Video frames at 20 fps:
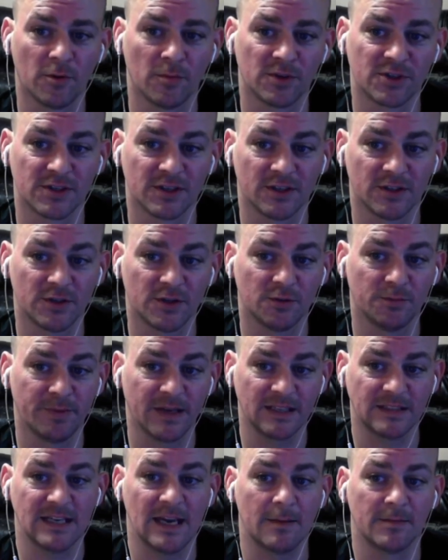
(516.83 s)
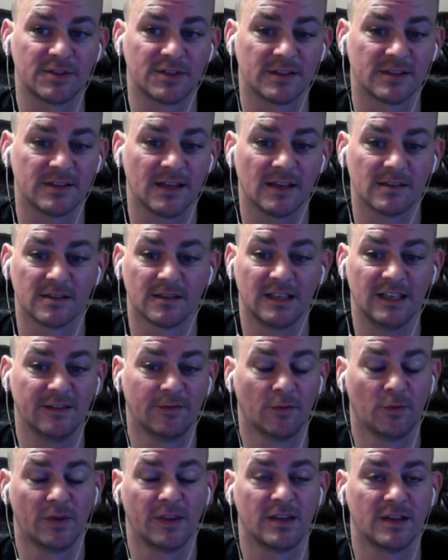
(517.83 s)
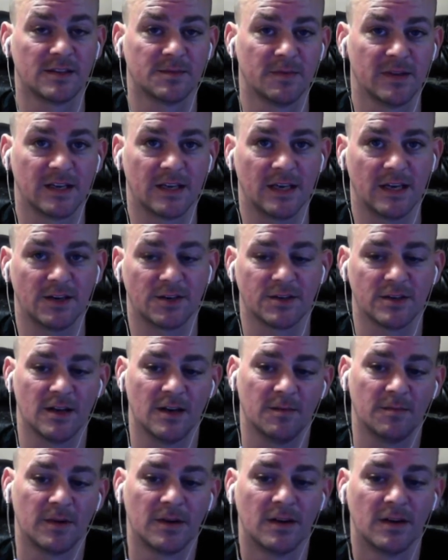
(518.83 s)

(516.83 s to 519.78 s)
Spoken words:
which is gonna do big damage to Cecil even with his mitigation up.